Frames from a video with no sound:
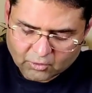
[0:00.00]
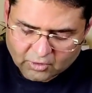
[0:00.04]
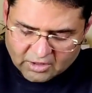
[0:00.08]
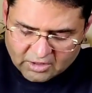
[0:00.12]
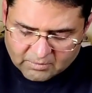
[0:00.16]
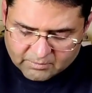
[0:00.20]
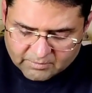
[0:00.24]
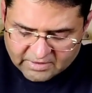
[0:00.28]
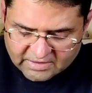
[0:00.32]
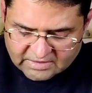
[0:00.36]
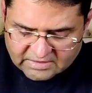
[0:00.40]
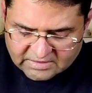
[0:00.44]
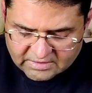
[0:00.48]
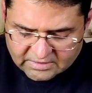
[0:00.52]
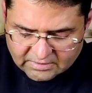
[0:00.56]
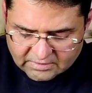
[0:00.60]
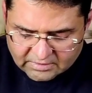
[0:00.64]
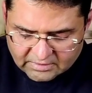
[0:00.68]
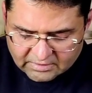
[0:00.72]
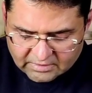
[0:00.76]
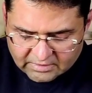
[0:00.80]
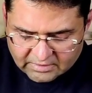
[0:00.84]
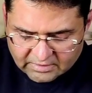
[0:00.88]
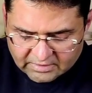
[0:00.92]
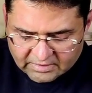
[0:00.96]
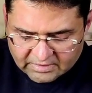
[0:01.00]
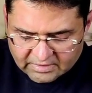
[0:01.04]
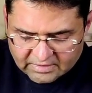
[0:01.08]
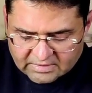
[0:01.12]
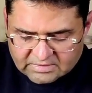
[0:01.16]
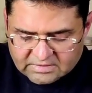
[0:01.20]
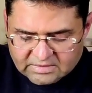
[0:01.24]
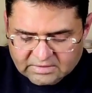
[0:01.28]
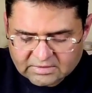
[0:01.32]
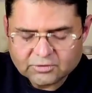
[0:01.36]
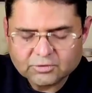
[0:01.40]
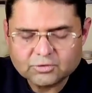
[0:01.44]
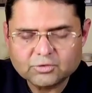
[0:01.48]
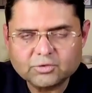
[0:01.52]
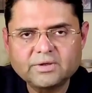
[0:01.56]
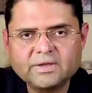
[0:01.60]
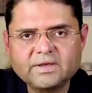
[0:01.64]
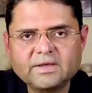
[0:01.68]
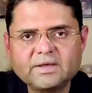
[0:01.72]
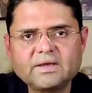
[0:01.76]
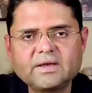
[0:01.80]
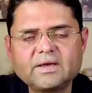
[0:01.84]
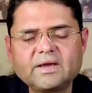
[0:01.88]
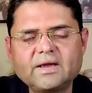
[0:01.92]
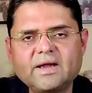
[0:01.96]
Coral bleaching is
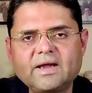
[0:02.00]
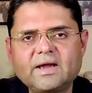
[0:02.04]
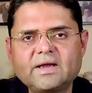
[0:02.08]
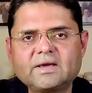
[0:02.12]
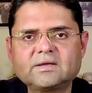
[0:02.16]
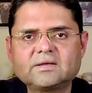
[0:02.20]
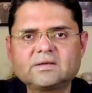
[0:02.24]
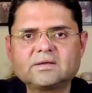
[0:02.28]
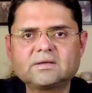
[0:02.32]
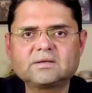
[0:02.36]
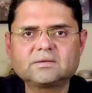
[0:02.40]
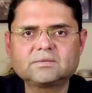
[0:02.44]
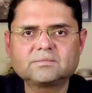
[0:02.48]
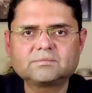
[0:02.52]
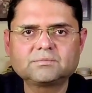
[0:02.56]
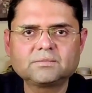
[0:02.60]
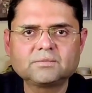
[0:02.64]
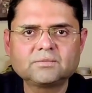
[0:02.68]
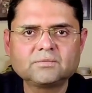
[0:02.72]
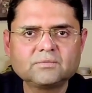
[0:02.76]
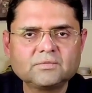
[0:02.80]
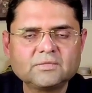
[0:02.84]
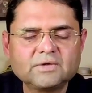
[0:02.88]
today at a